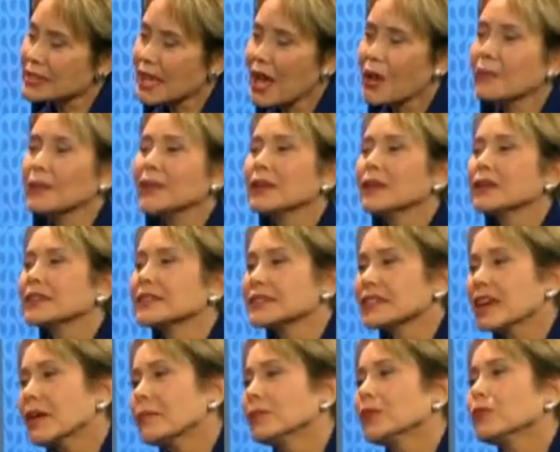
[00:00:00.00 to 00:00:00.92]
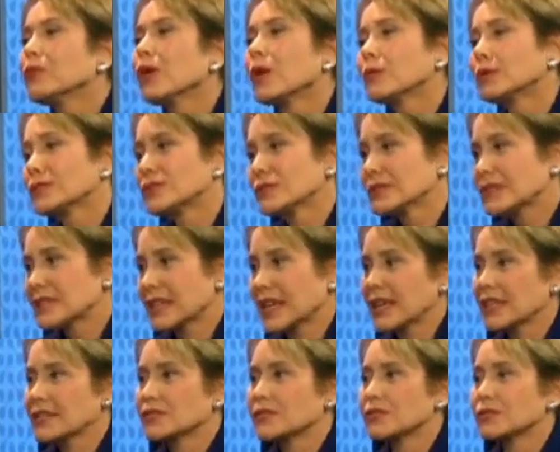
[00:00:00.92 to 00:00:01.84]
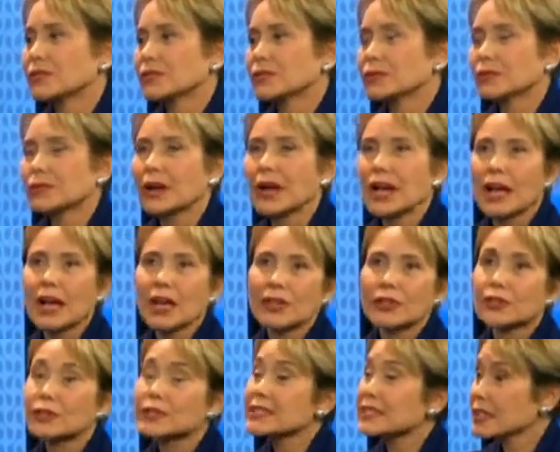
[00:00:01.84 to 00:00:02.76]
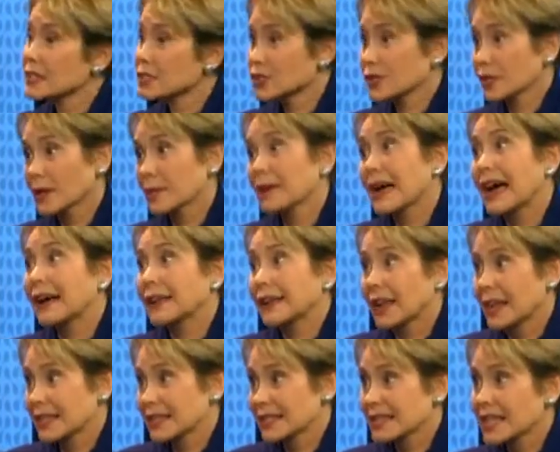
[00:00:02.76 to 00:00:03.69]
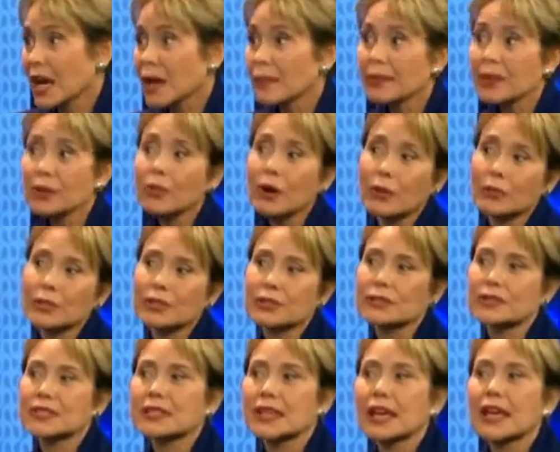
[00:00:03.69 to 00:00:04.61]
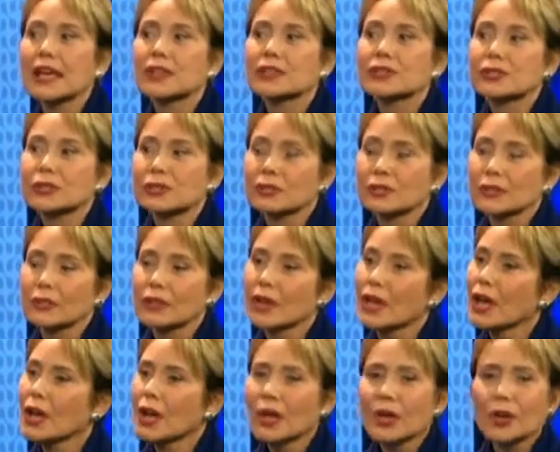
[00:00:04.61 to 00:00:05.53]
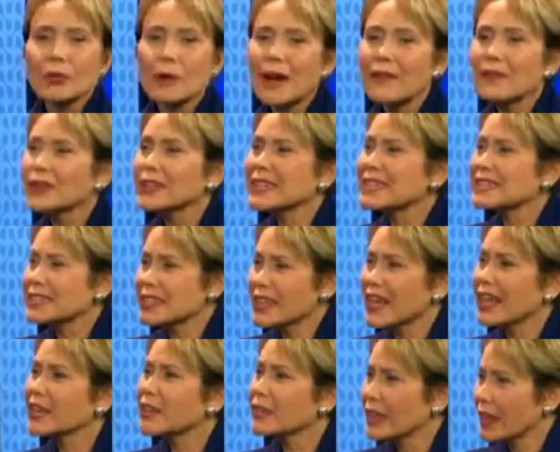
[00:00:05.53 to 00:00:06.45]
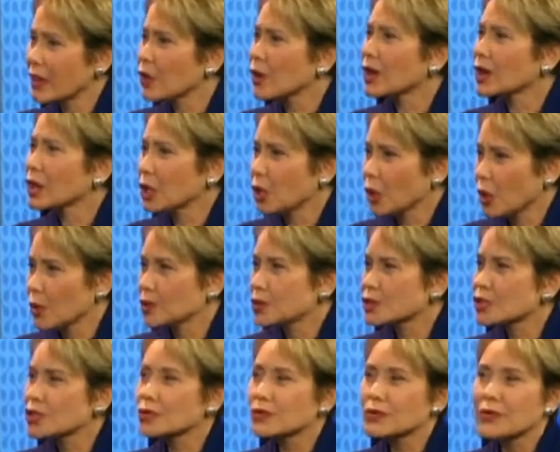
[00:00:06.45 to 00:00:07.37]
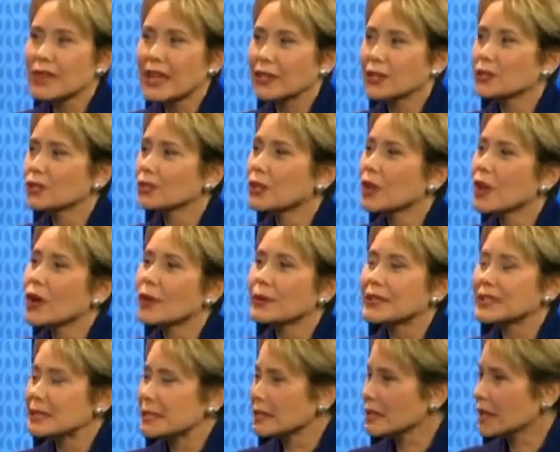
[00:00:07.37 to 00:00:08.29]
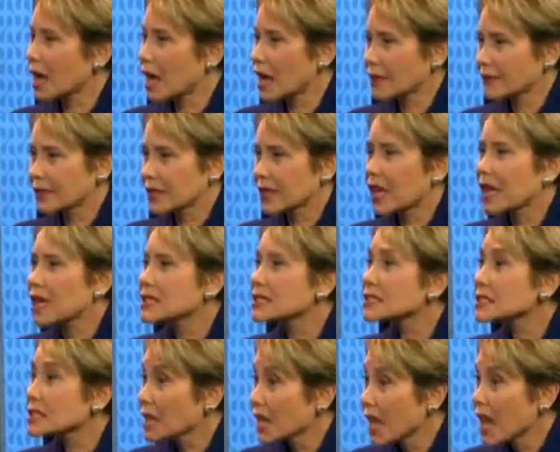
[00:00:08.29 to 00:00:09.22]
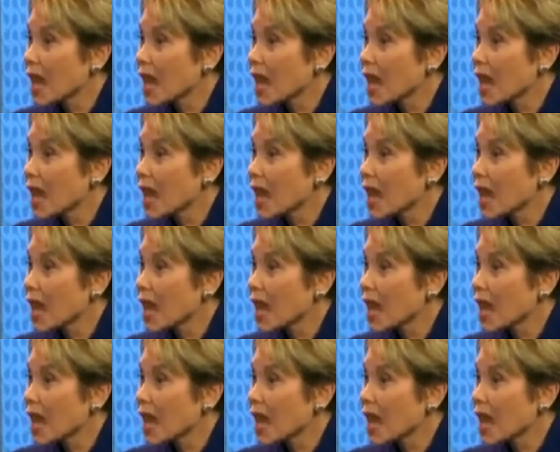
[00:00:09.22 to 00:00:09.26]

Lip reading: tell me what would you say to your sister about us? Tell me what would you say to whoever it is they are close to, that you know is their confidant.